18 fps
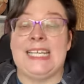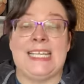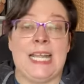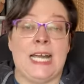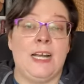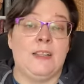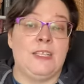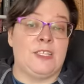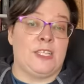
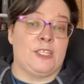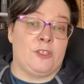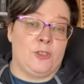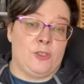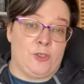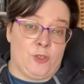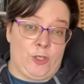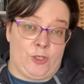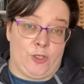Now let's get
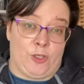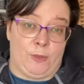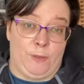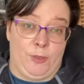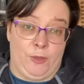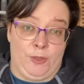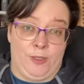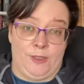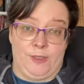to the structure
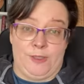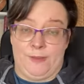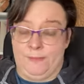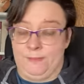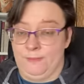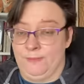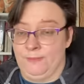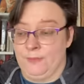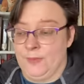components.
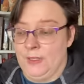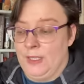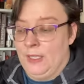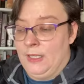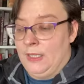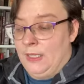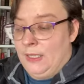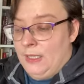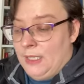
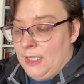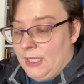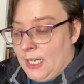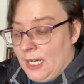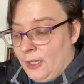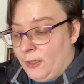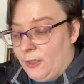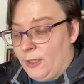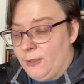
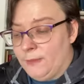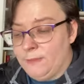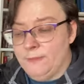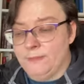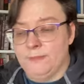Color,